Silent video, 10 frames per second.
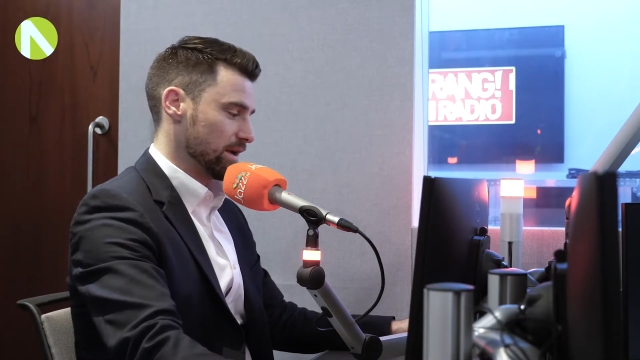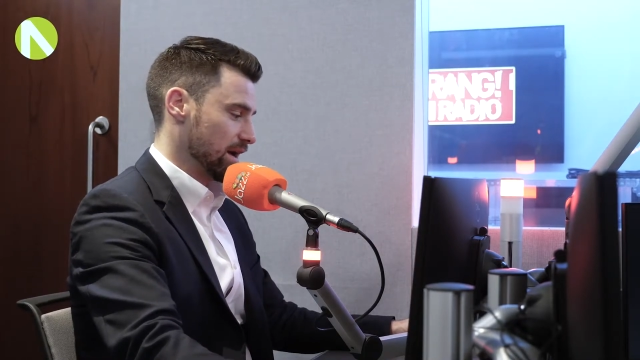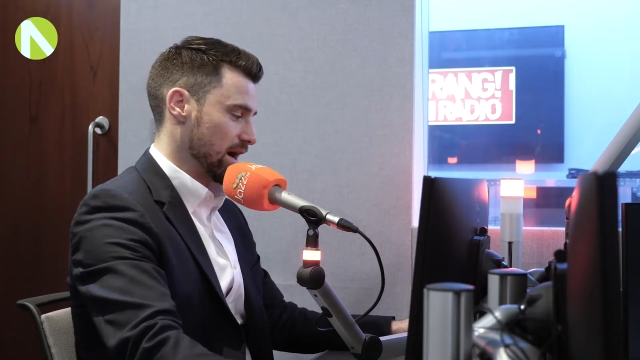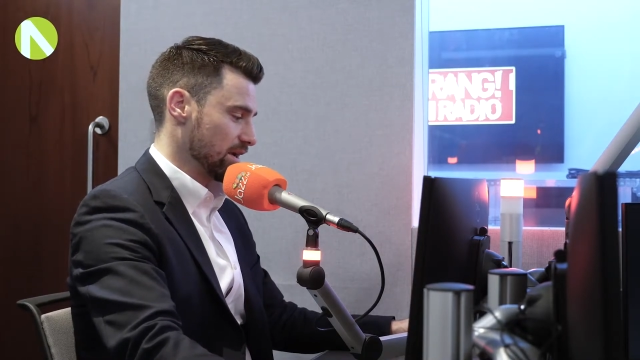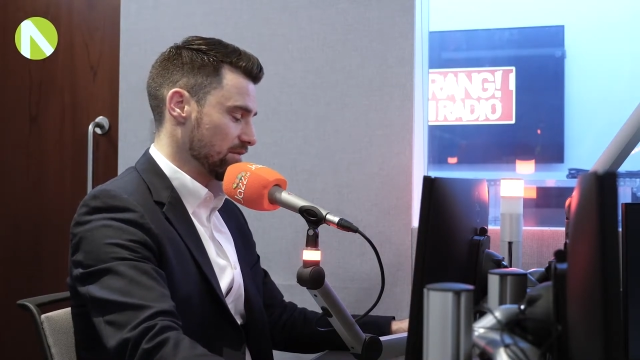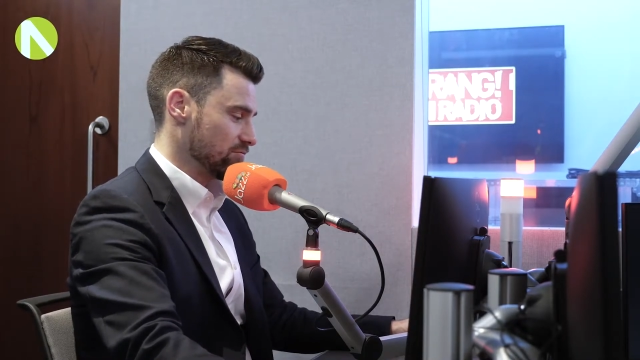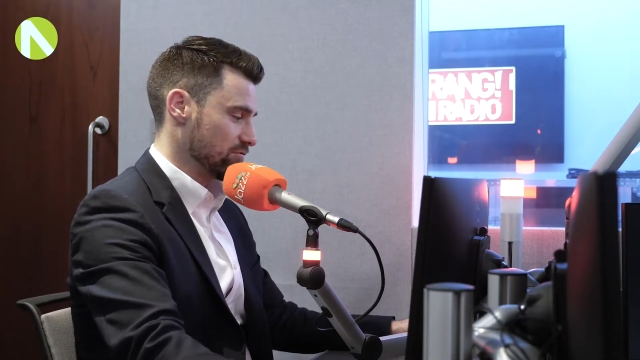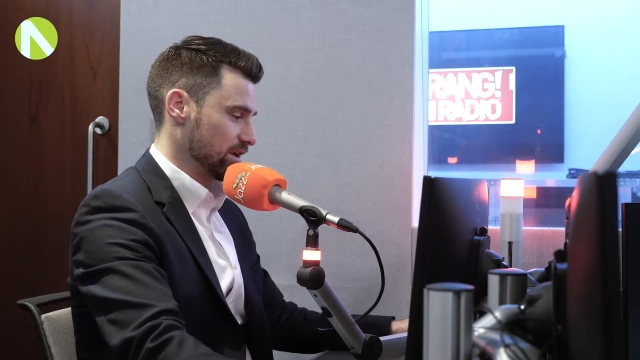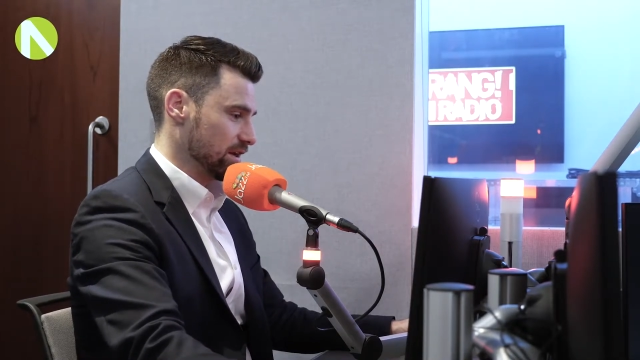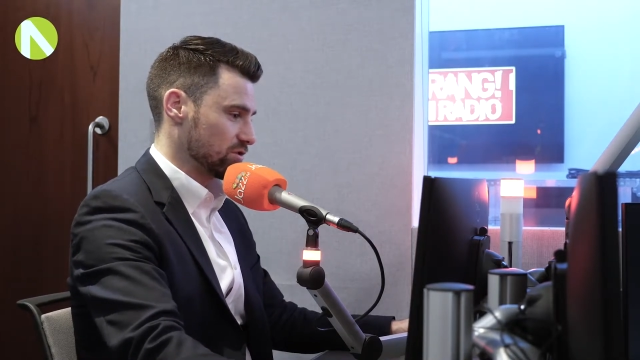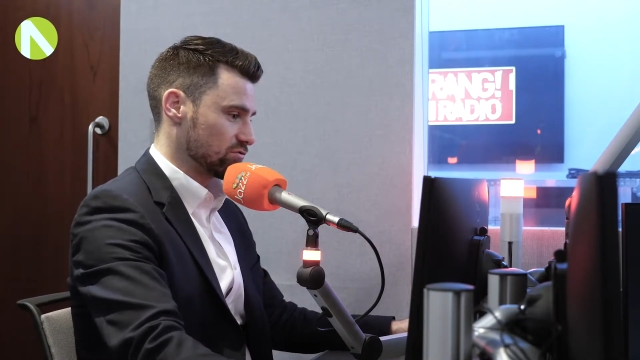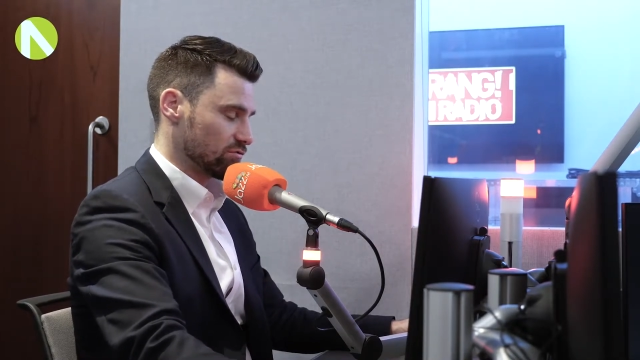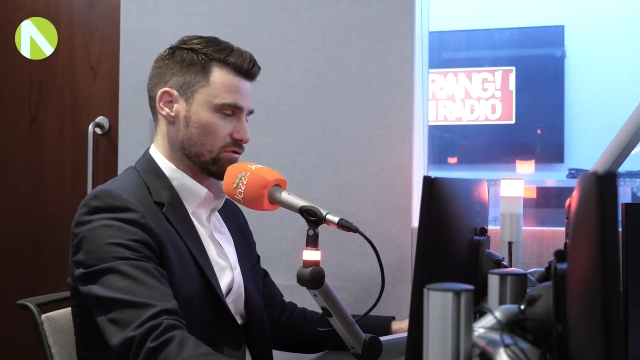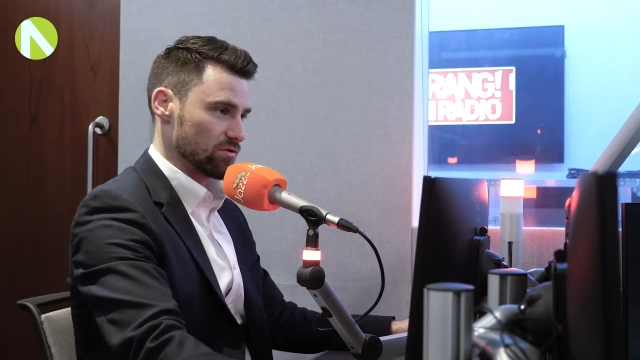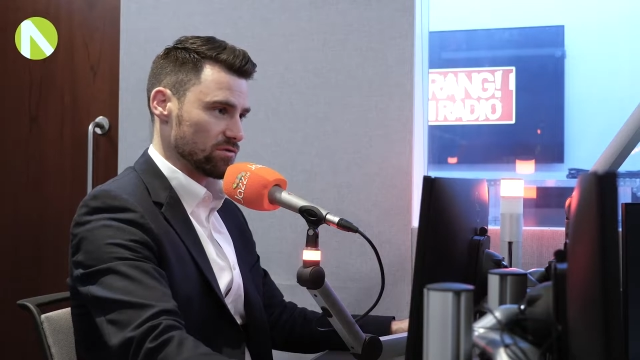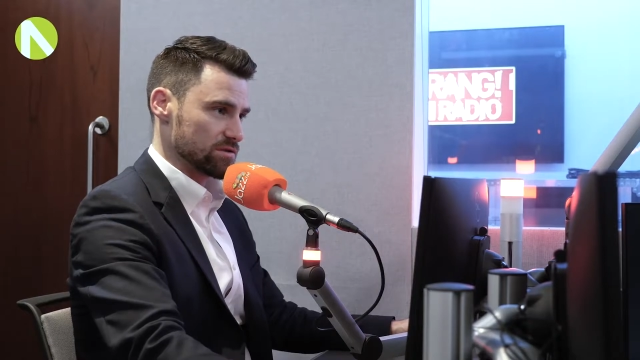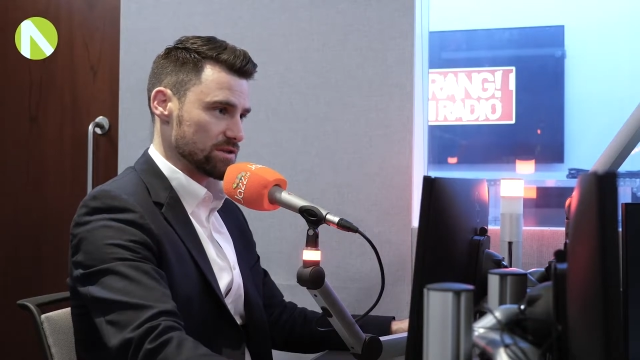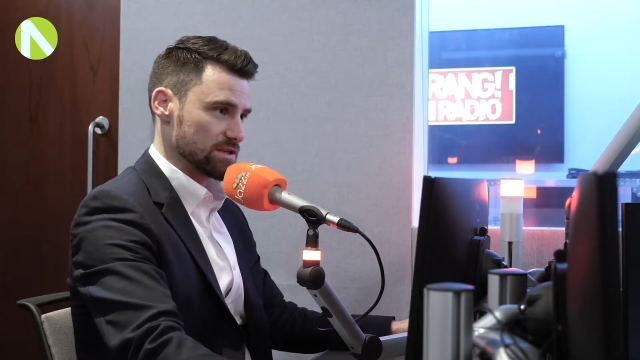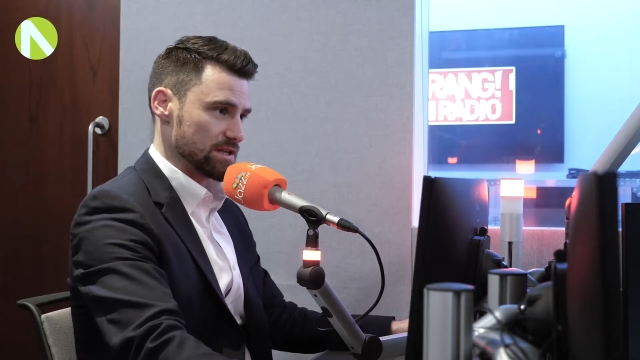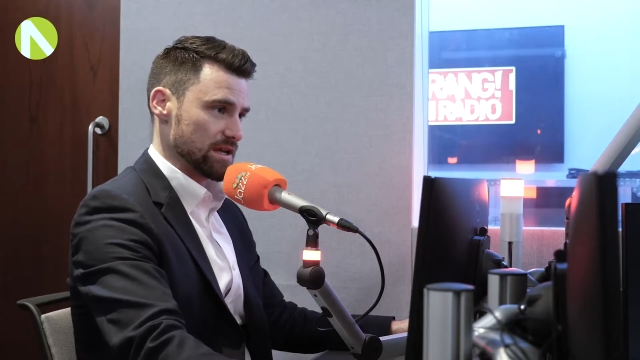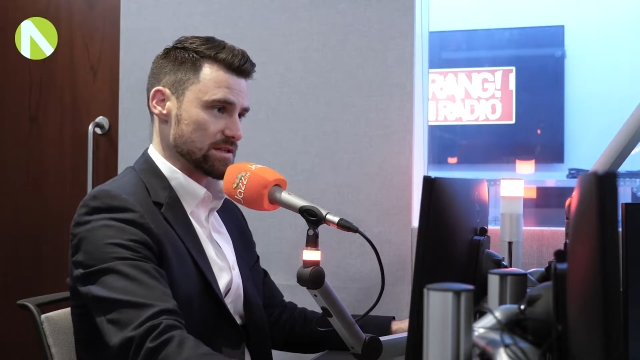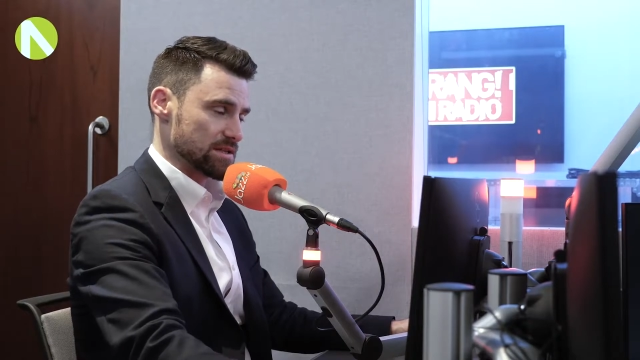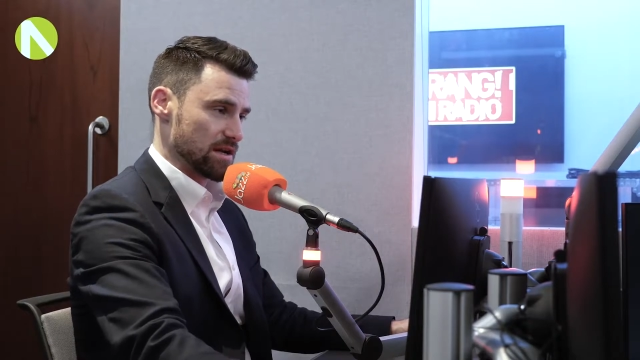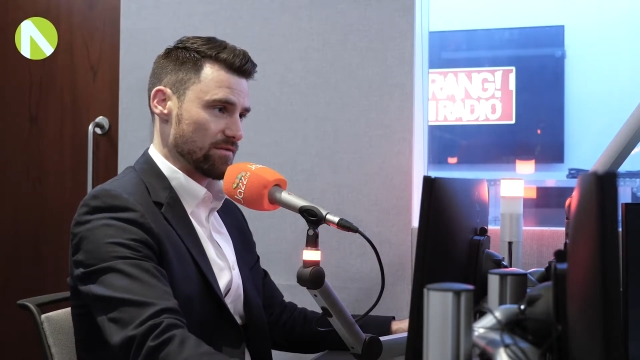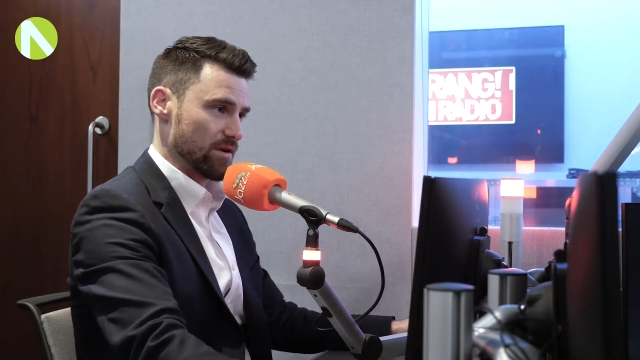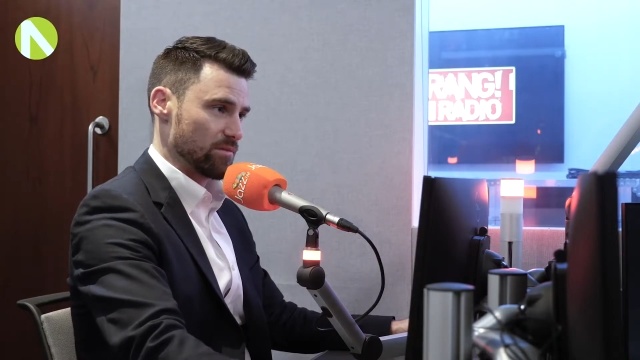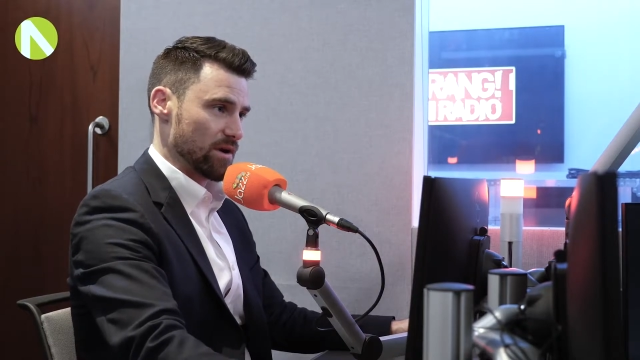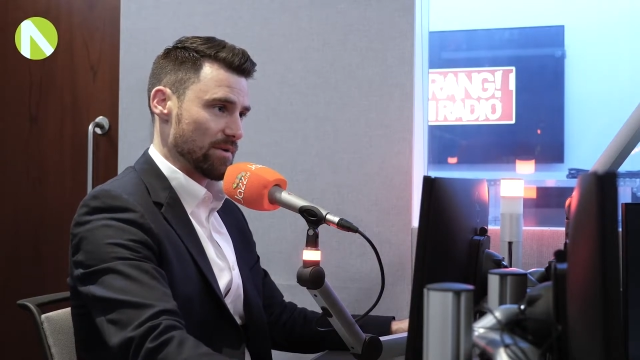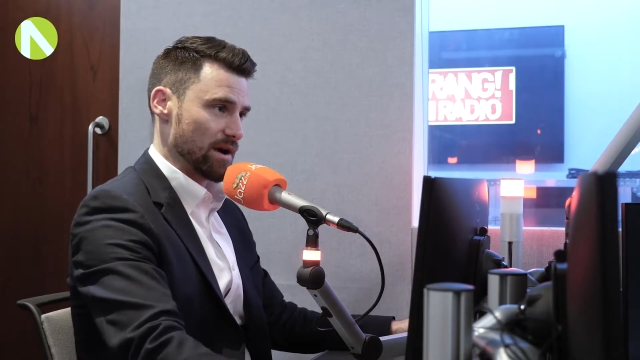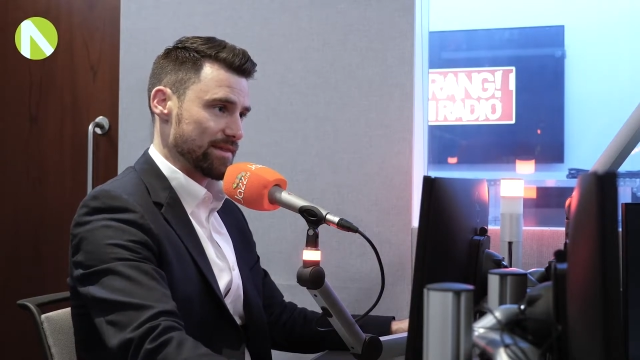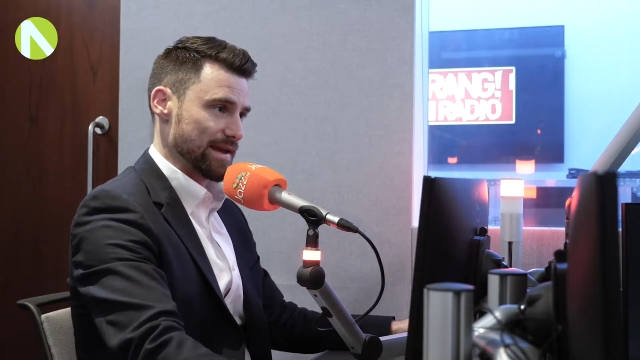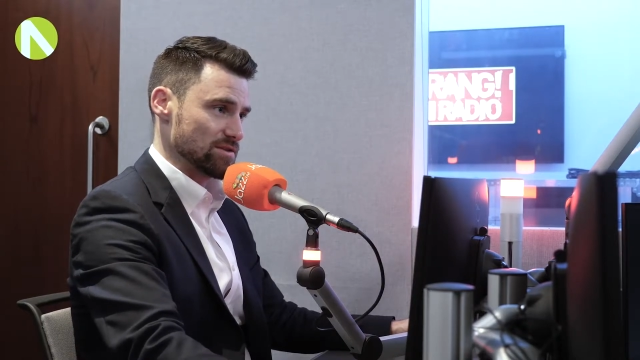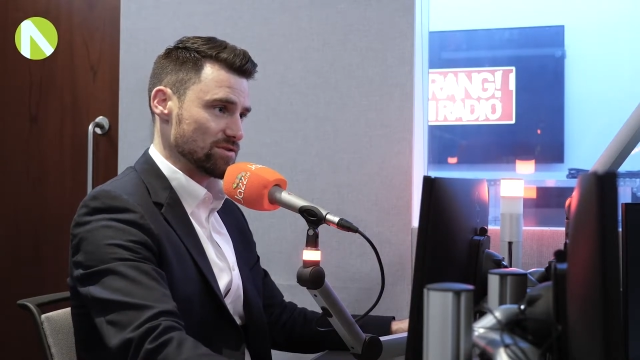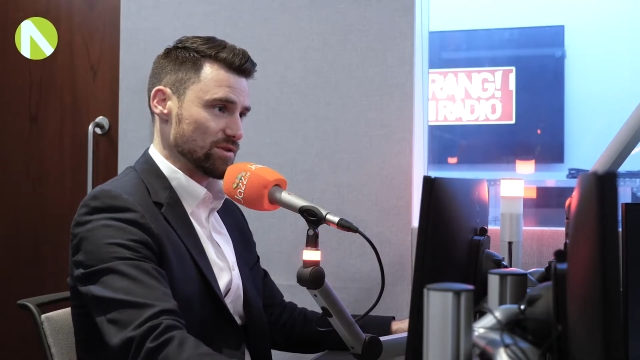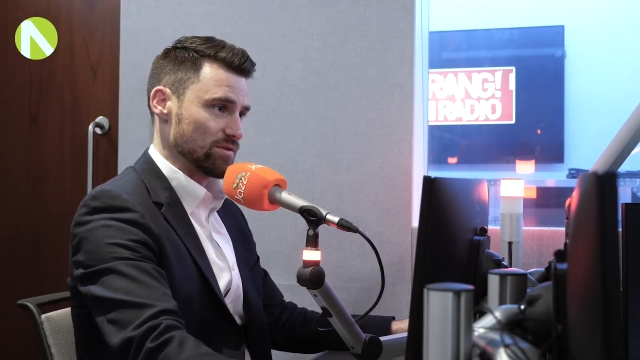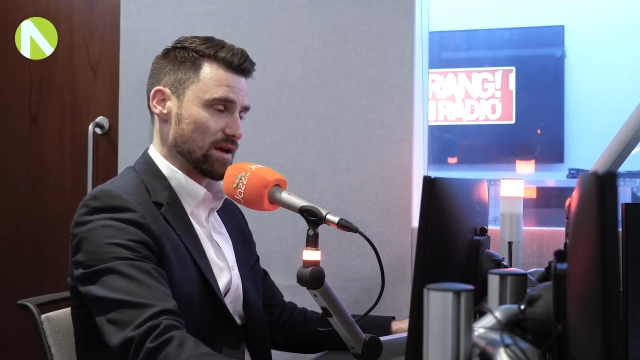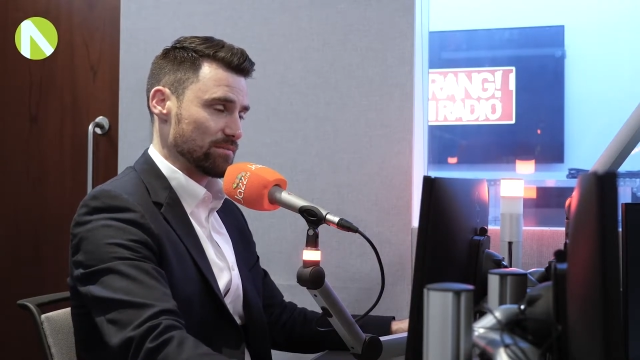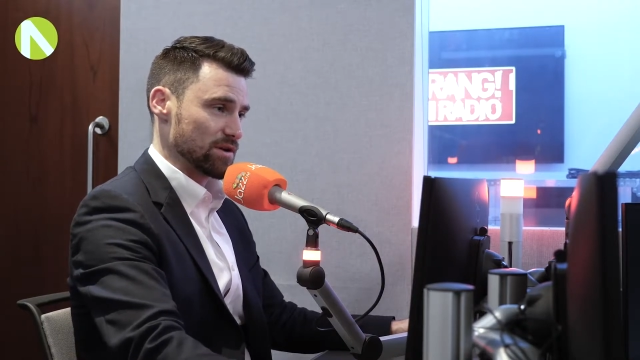I really struggle to see a scenario whereby they do that,